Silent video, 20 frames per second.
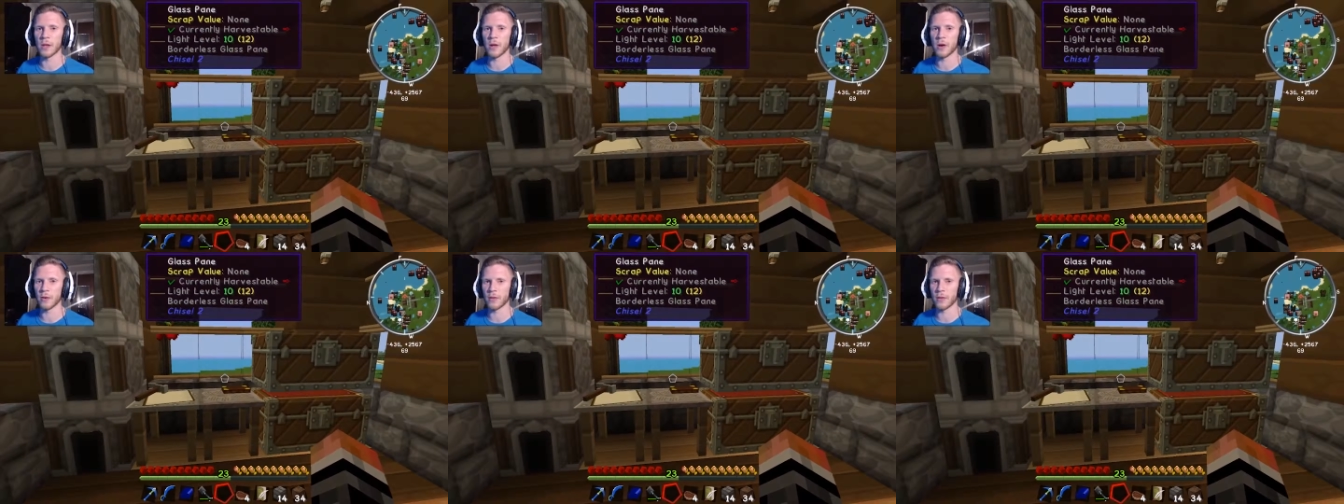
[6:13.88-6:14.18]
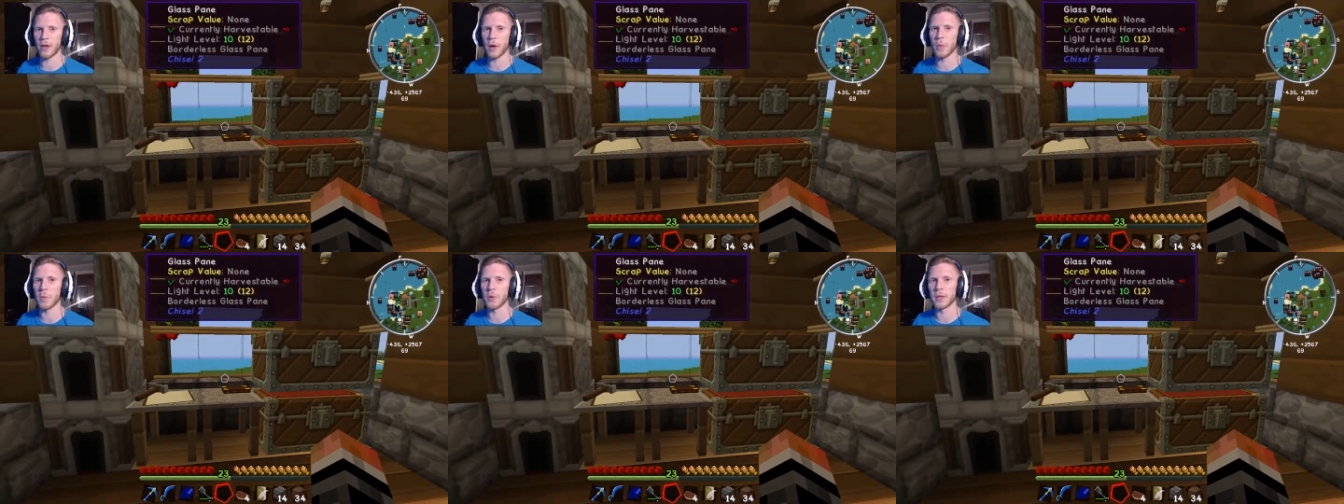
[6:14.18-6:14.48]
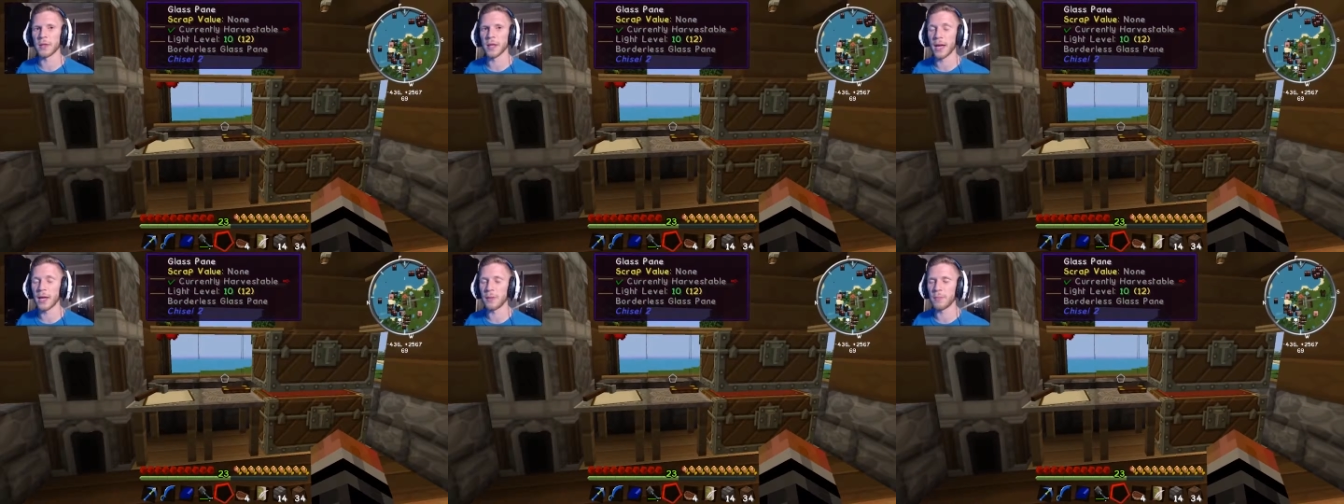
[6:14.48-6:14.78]
longer than I
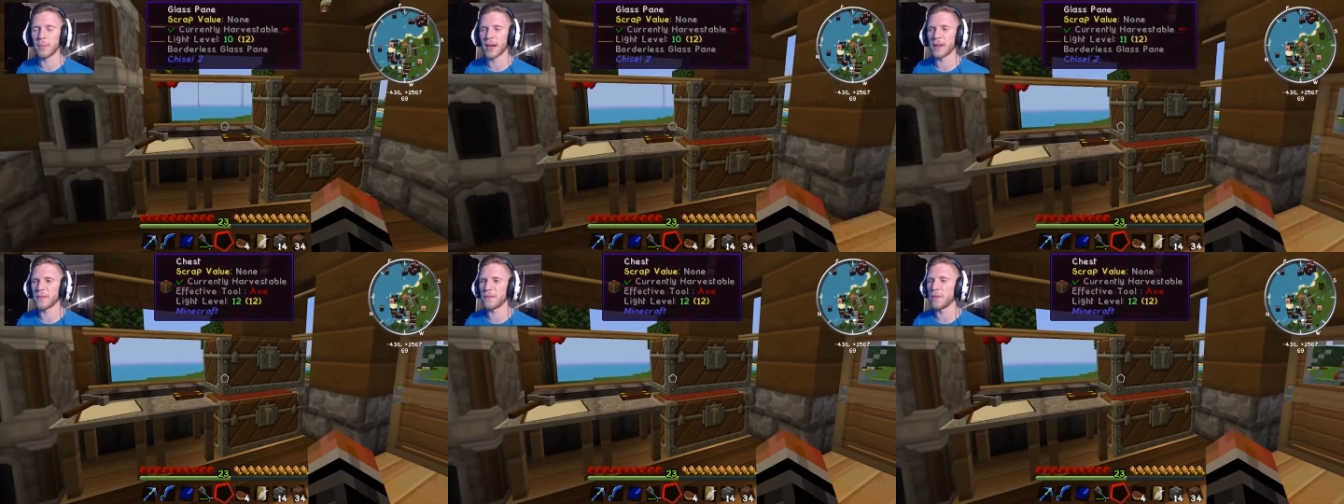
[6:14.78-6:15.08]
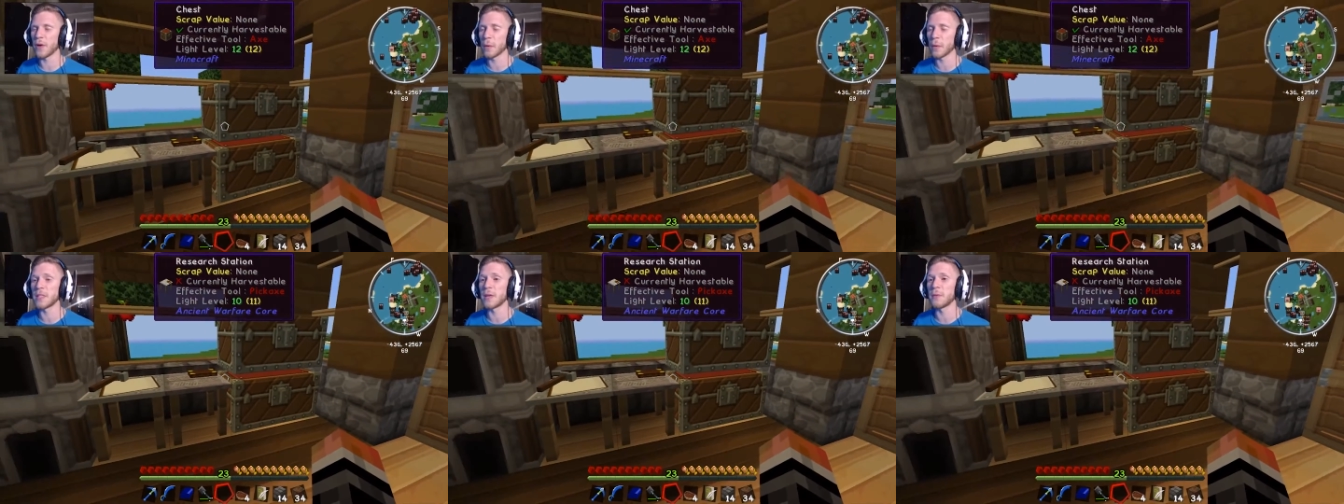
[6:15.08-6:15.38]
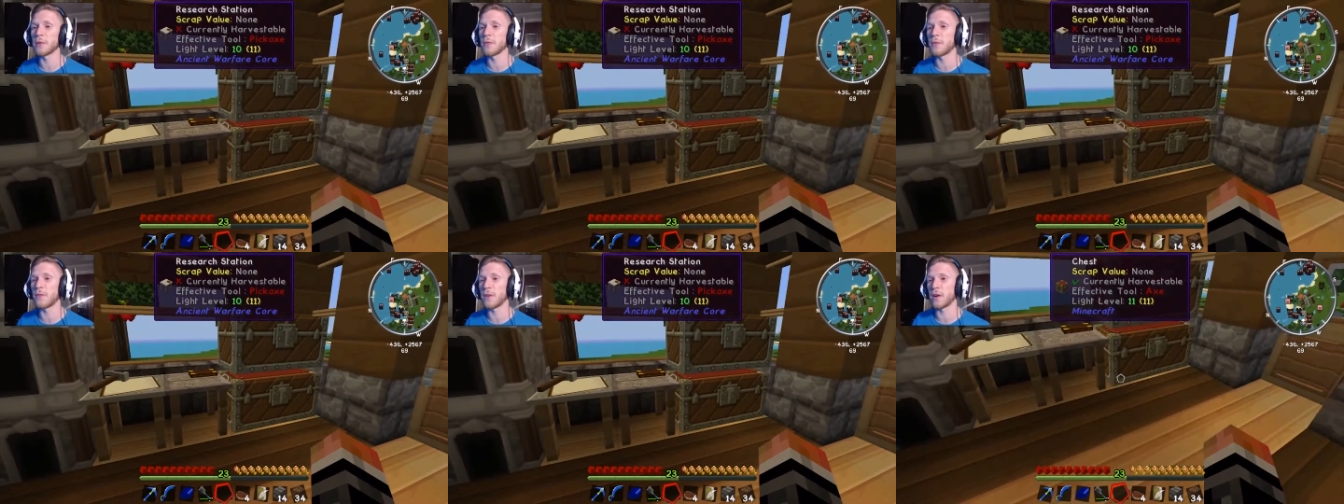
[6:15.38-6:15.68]
would like, but I, I was
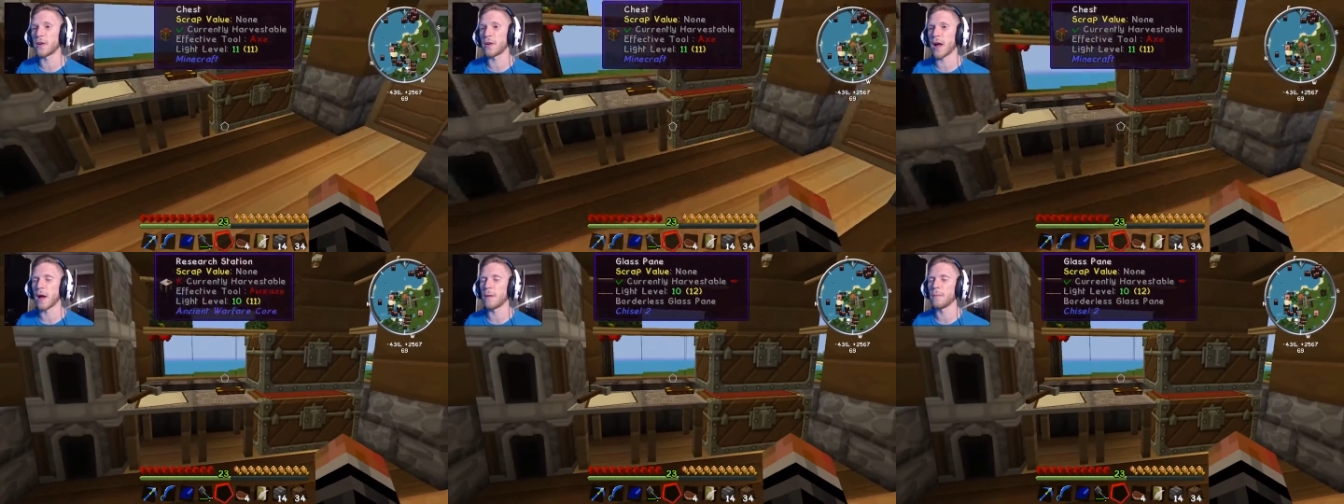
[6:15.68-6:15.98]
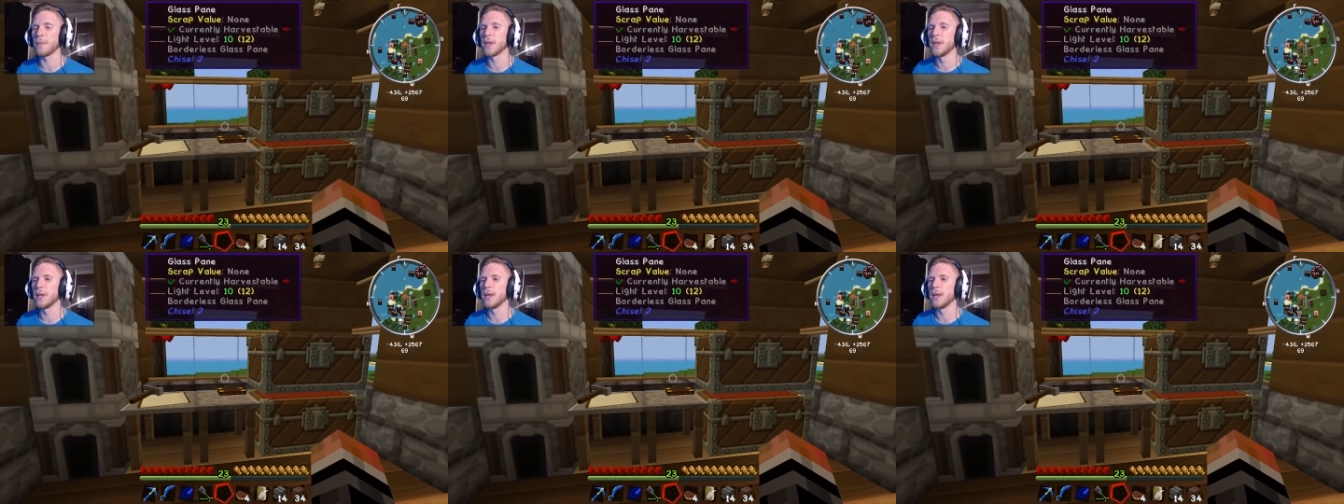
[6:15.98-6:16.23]
able to figure it out.